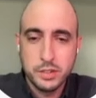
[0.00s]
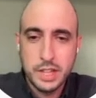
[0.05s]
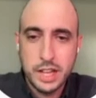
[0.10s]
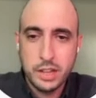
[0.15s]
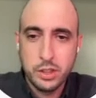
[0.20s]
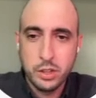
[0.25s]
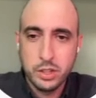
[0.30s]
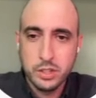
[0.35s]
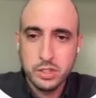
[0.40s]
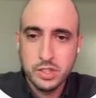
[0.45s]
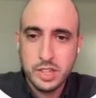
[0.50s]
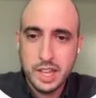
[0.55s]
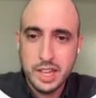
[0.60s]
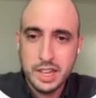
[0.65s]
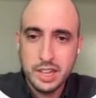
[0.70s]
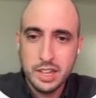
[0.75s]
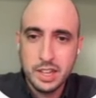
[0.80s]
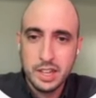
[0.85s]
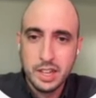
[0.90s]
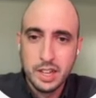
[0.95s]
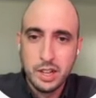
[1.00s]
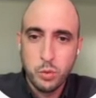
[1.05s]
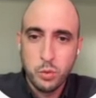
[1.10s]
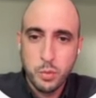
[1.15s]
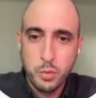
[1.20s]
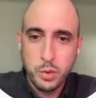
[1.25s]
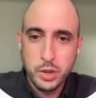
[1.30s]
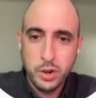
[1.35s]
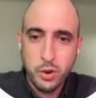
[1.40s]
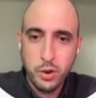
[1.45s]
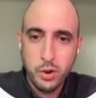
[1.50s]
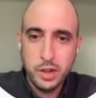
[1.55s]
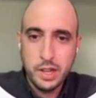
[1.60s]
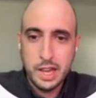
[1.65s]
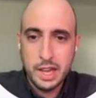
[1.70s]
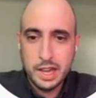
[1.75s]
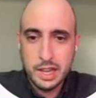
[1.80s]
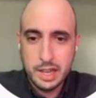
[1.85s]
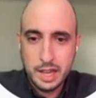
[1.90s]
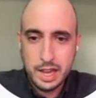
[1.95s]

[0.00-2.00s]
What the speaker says: what that looks like when we create